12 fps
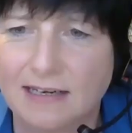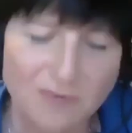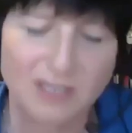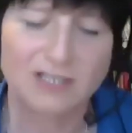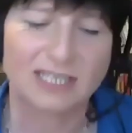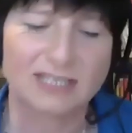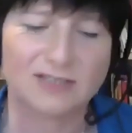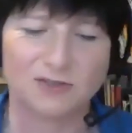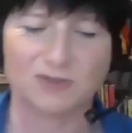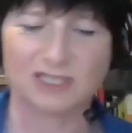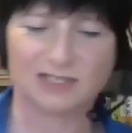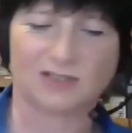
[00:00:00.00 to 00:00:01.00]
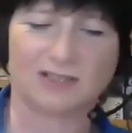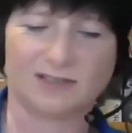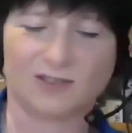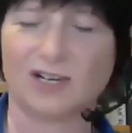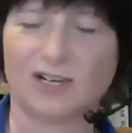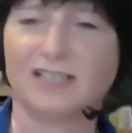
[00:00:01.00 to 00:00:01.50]
when you did do these
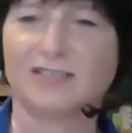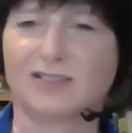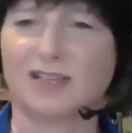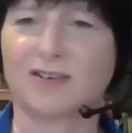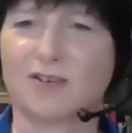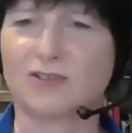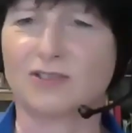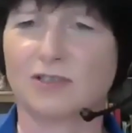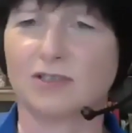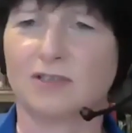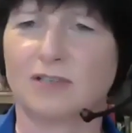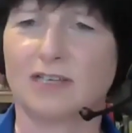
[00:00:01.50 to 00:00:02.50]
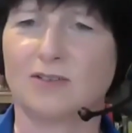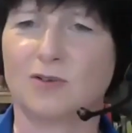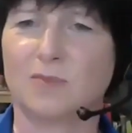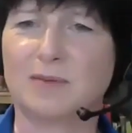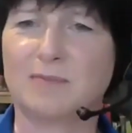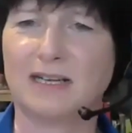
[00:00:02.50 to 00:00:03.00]
journeys across to like
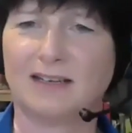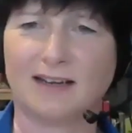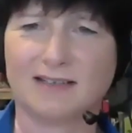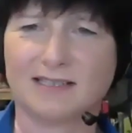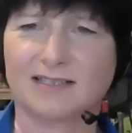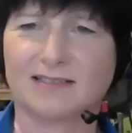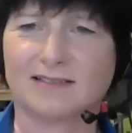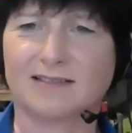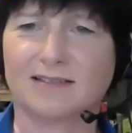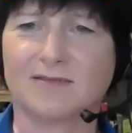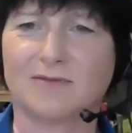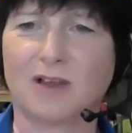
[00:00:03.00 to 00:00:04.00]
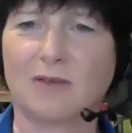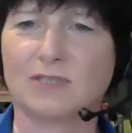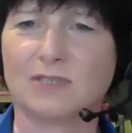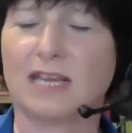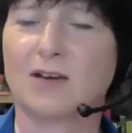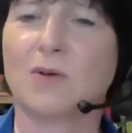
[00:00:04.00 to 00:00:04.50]
European mainland,
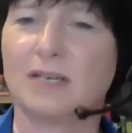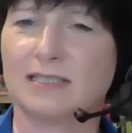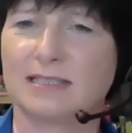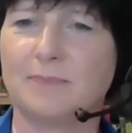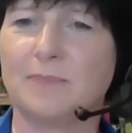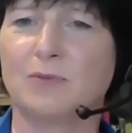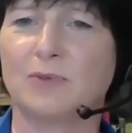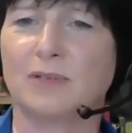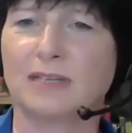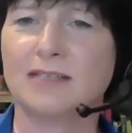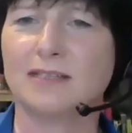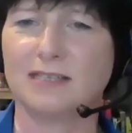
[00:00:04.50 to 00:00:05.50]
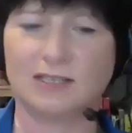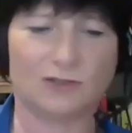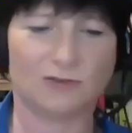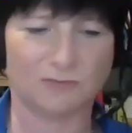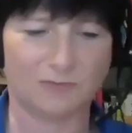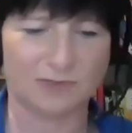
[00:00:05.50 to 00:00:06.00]
was that quite simple within the
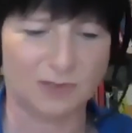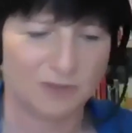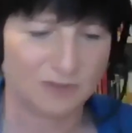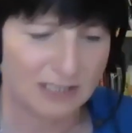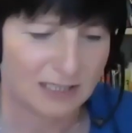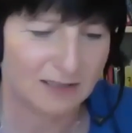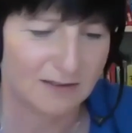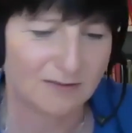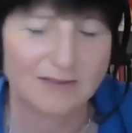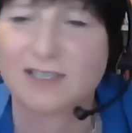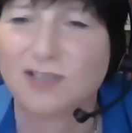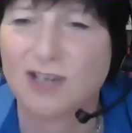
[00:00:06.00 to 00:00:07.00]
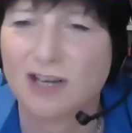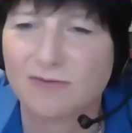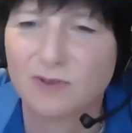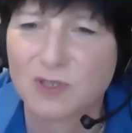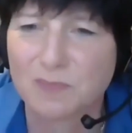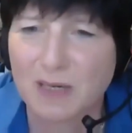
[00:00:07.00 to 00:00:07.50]
EU? Did you have
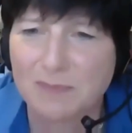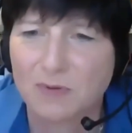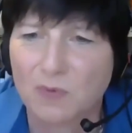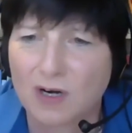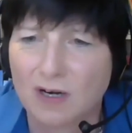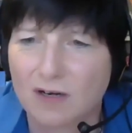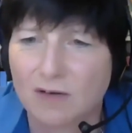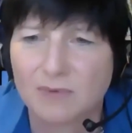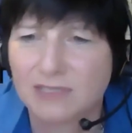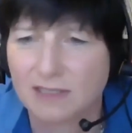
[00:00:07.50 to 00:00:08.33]
loads of paperwork, or was it?